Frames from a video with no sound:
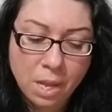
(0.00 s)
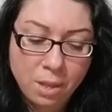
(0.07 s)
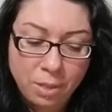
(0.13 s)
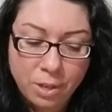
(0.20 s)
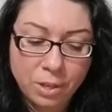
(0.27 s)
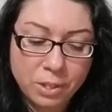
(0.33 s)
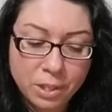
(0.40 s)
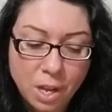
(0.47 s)

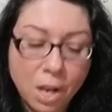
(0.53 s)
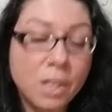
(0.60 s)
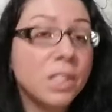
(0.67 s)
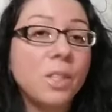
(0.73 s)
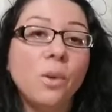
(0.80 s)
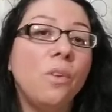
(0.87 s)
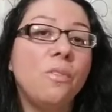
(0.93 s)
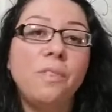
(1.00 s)
There is
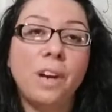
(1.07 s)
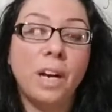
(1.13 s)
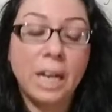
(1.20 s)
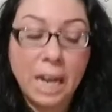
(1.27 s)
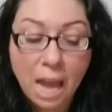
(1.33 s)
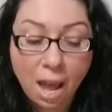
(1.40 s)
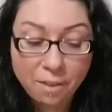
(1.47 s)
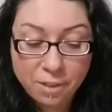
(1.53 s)
also a very
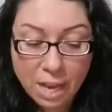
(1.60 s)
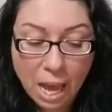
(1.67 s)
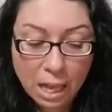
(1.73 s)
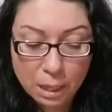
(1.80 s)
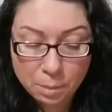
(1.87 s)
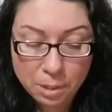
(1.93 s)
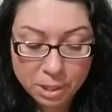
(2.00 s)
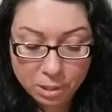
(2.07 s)
heavy
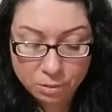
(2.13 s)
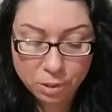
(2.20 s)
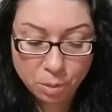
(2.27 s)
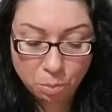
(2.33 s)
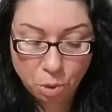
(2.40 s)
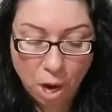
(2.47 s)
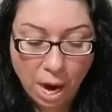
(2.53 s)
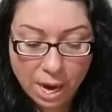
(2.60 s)
element of
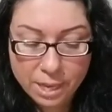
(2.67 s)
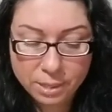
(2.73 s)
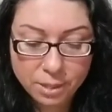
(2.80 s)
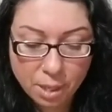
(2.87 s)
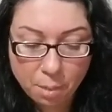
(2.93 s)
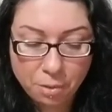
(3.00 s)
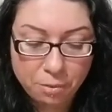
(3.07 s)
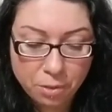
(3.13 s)
surprise
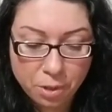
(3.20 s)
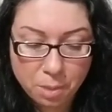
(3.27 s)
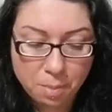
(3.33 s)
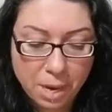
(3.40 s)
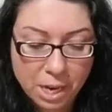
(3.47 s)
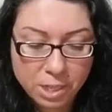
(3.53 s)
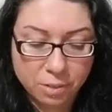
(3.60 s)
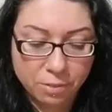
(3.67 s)
coming from the
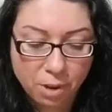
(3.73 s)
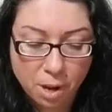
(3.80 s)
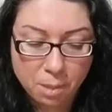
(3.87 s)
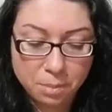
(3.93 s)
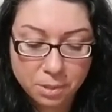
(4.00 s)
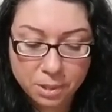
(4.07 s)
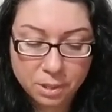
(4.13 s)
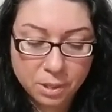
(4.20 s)
Page of
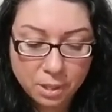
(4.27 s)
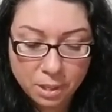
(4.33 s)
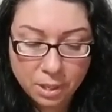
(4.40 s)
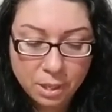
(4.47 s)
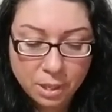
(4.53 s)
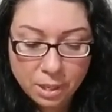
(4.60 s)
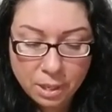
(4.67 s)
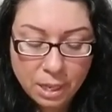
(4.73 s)
Cups.
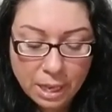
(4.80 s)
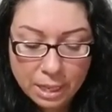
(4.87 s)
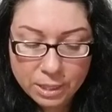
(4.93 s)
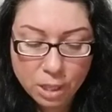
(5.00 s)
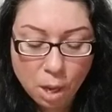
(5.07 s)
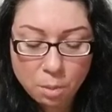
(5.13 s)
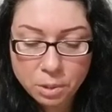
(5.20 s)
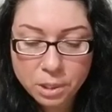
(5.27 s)
It's
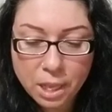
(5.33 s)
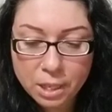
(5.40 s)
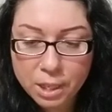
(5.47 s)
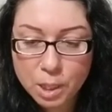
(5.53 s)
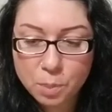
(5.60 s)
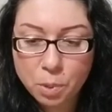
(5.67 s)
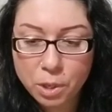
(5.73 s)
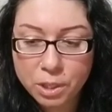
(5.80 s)
almost like
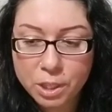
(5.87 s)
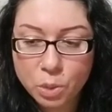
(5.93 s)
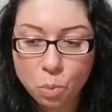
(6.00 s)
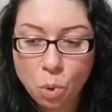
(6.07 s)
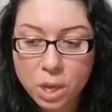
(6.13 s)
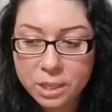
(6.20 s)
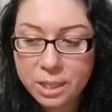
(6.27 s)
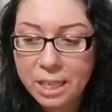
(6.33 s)
this person
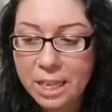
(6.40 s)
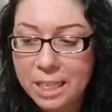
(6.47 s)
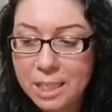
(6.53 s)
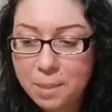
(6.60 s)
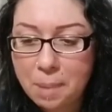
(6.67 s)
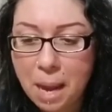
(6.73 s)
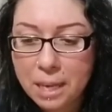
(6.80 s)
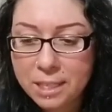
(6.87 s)
wasn't
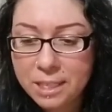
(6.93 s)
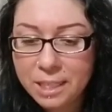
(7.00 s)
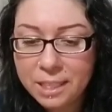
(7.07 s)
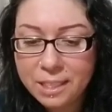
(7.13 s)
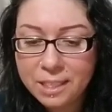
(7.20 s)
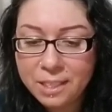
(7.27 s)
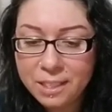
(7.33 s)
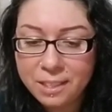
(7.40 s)

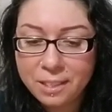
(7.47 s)
expecting